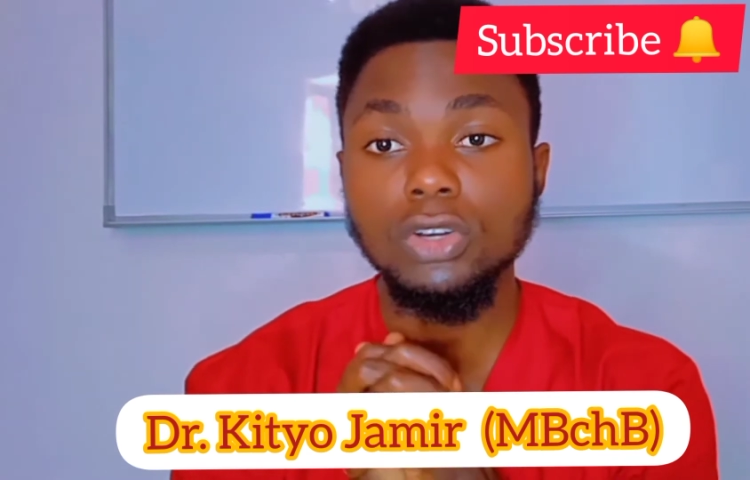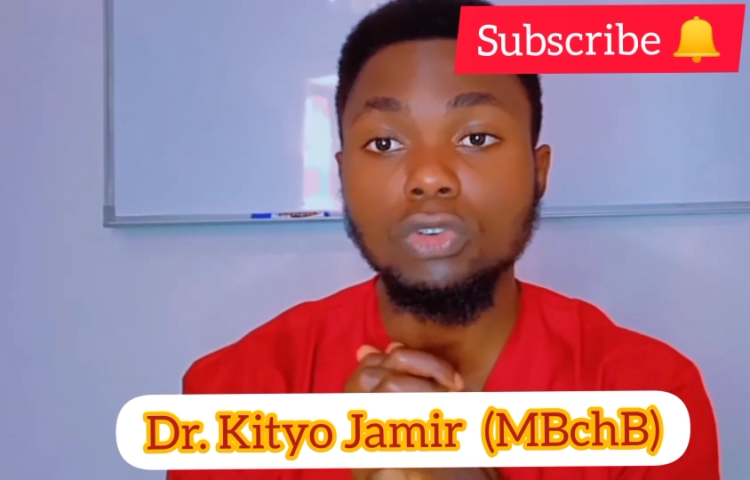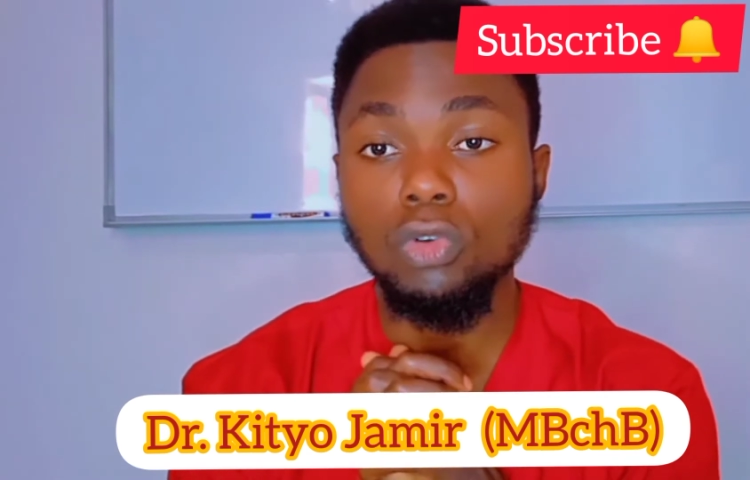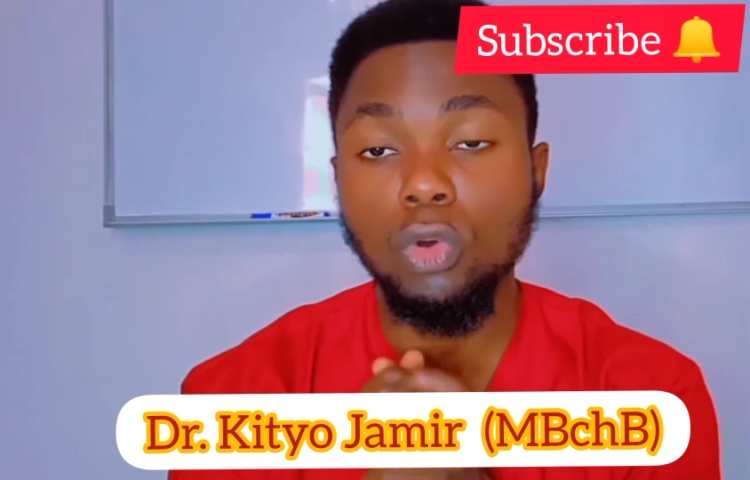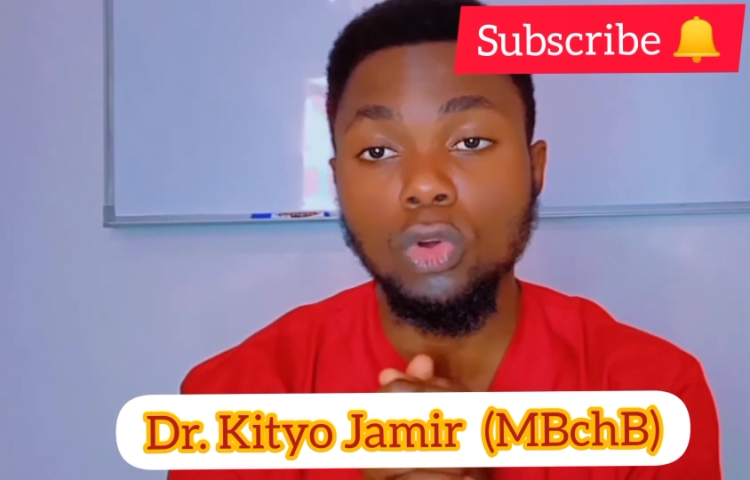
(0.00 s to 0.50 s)

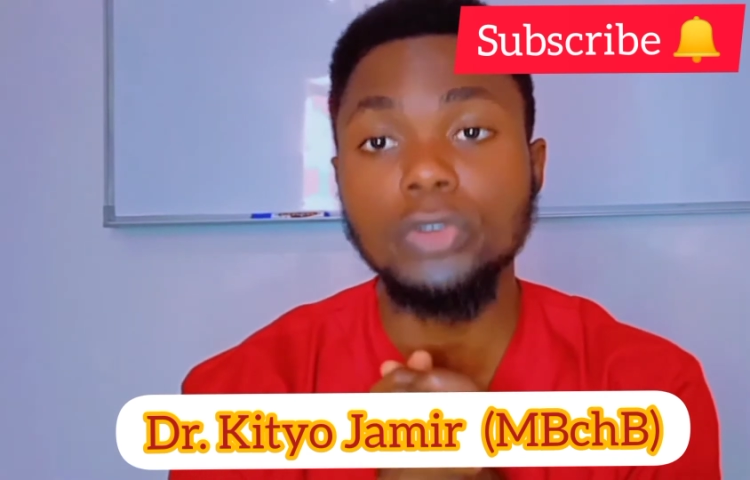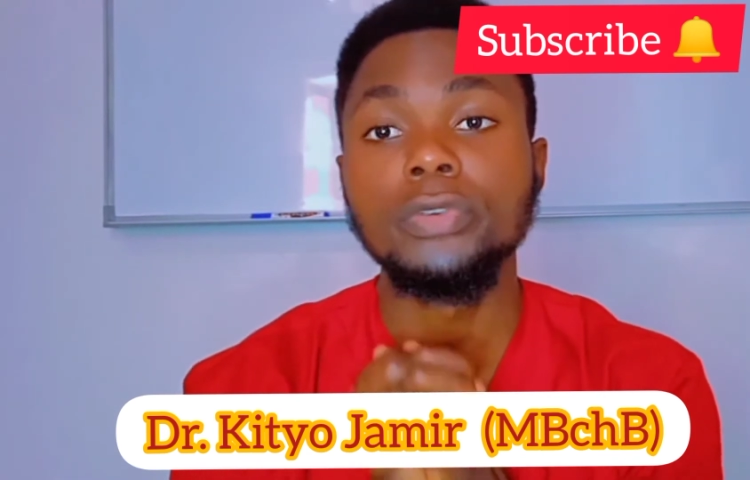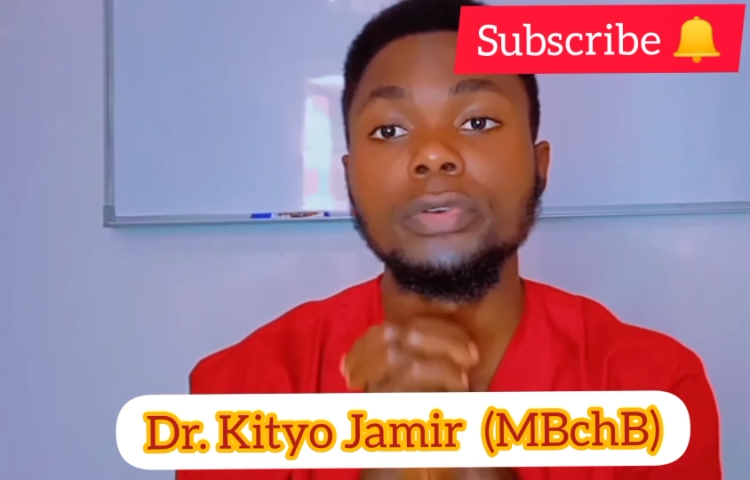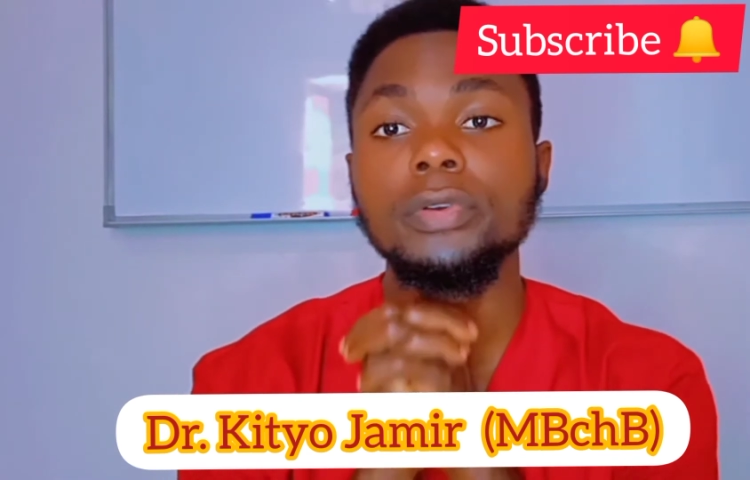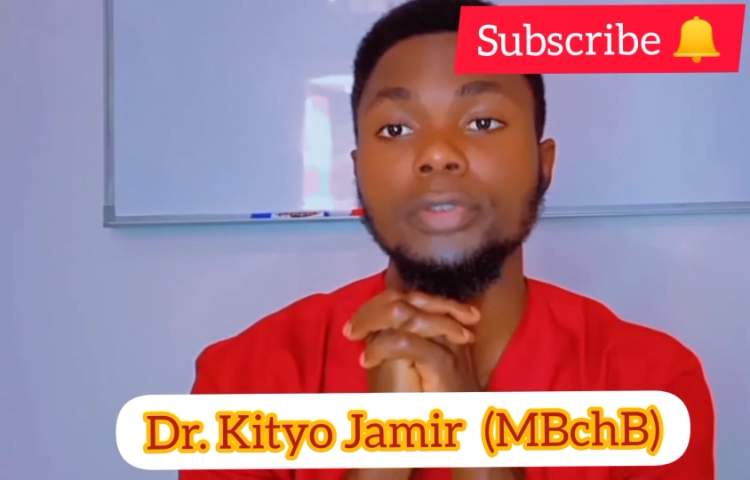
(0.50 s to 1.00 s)
good
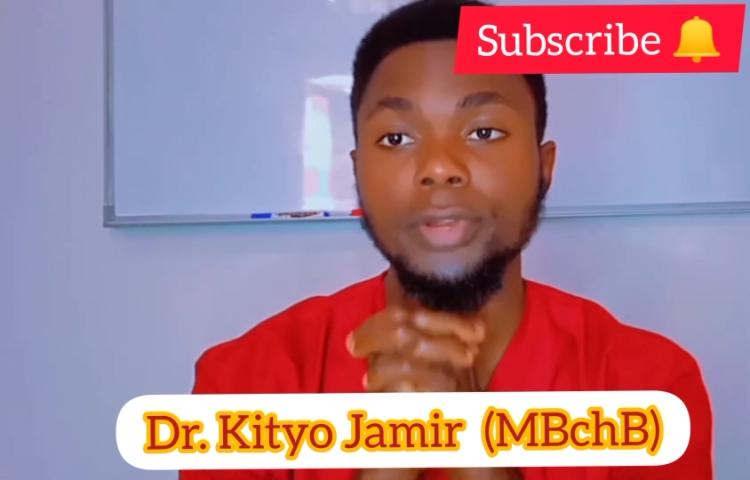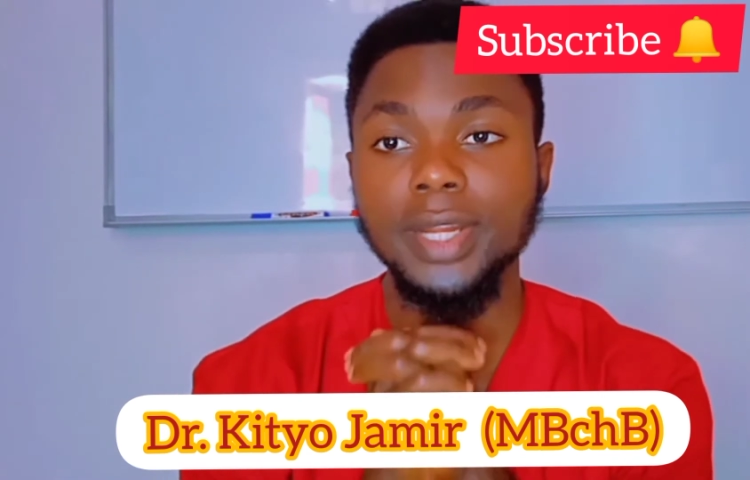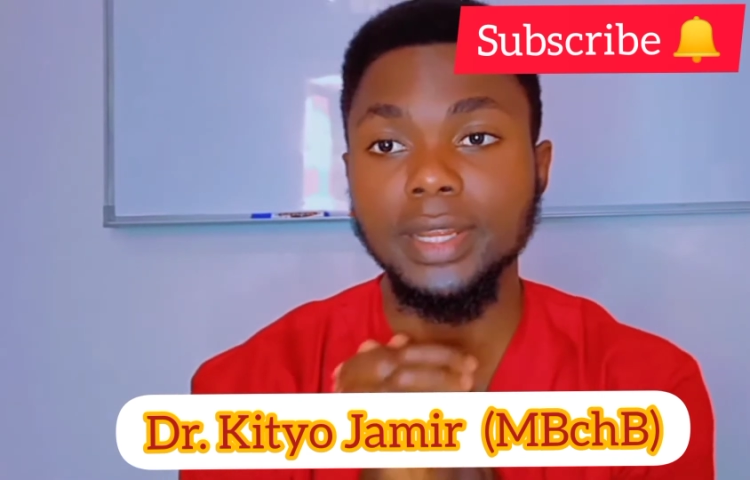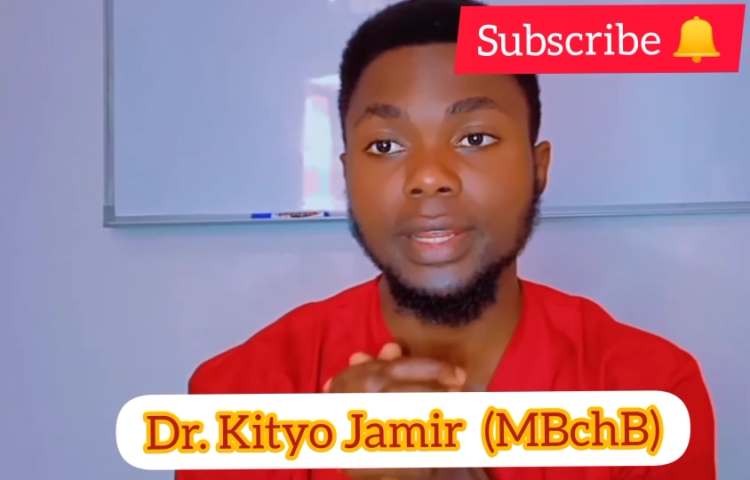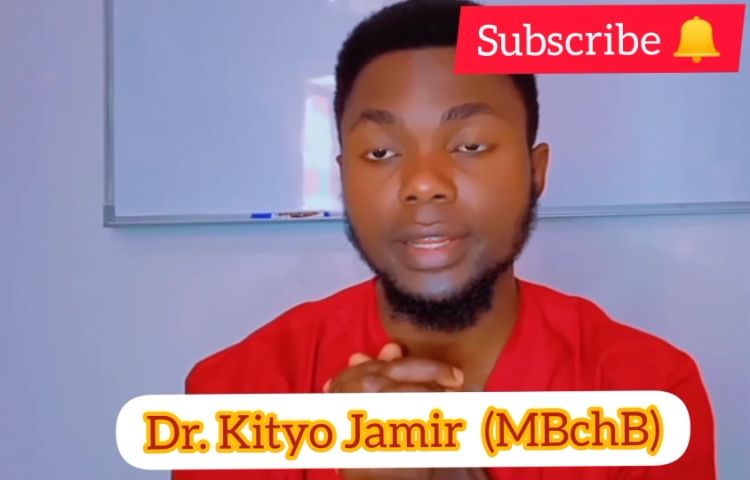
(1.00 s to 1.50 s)

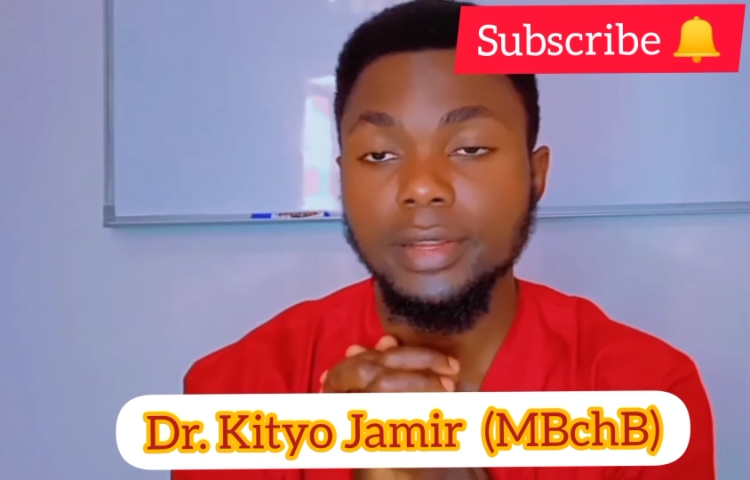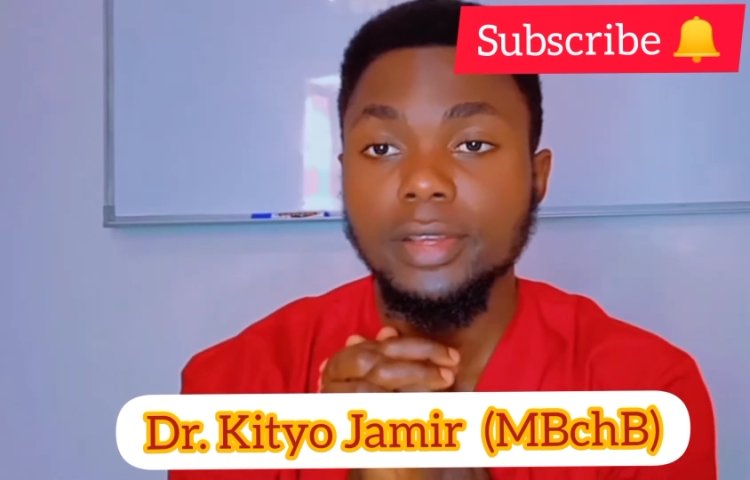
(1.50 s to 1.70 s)
urinary